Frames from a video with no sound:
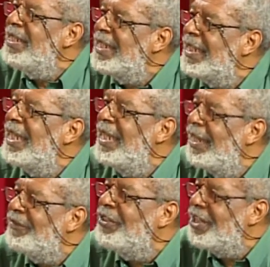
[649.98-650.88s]
Satan
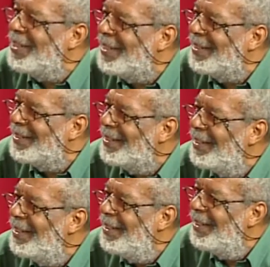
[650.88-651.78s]
left Jesus.
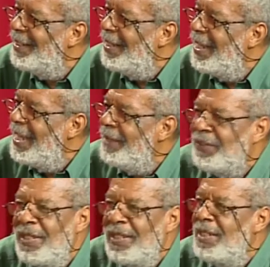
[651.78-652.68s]
Mm-hmm. If
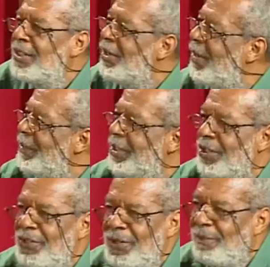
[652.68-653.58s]
Satan is always
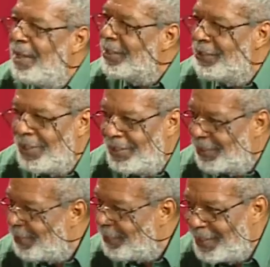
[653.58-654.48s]
on your back, John,
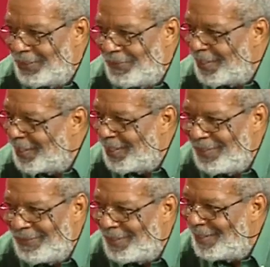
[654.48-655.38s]
something is
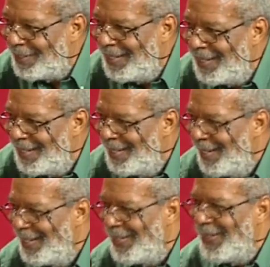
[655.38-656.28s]
radically wrong. You
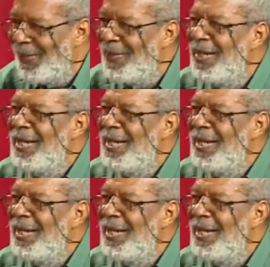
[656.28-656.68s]
know.